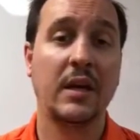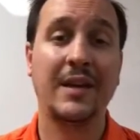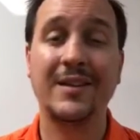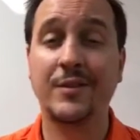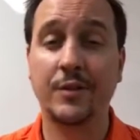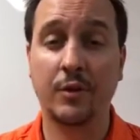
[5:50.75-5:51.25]

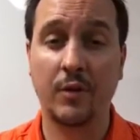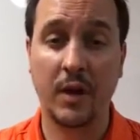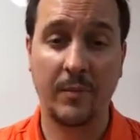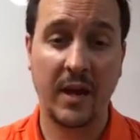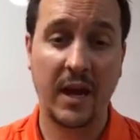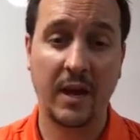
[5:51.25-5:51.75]

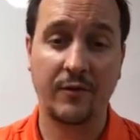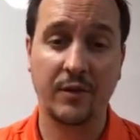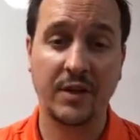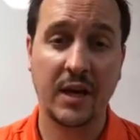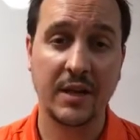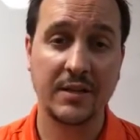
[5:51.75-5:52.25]
Instagram
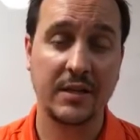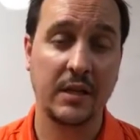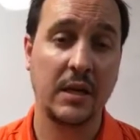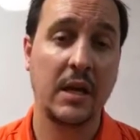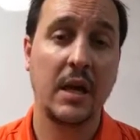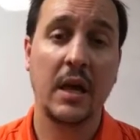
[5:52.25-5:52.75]
advertising,